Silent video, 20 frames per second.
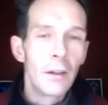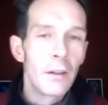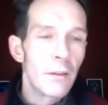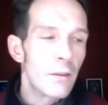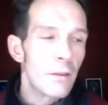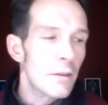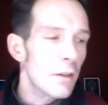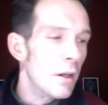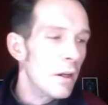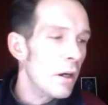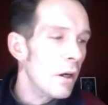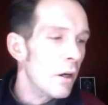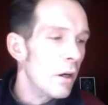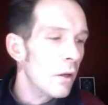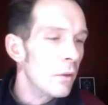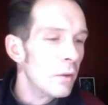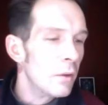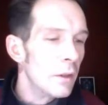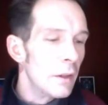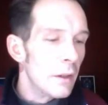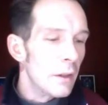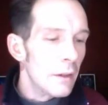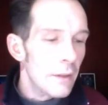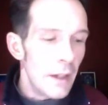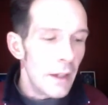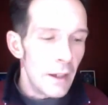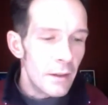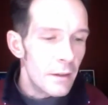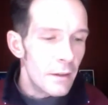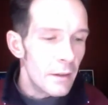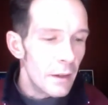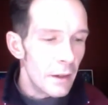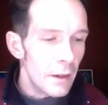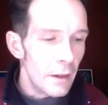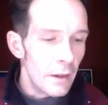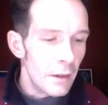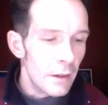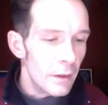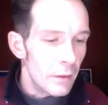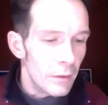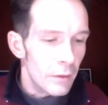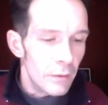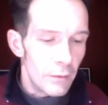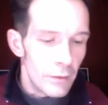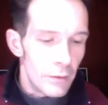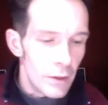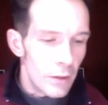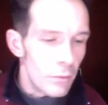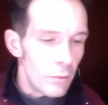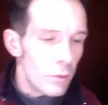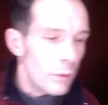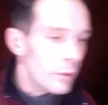So that's just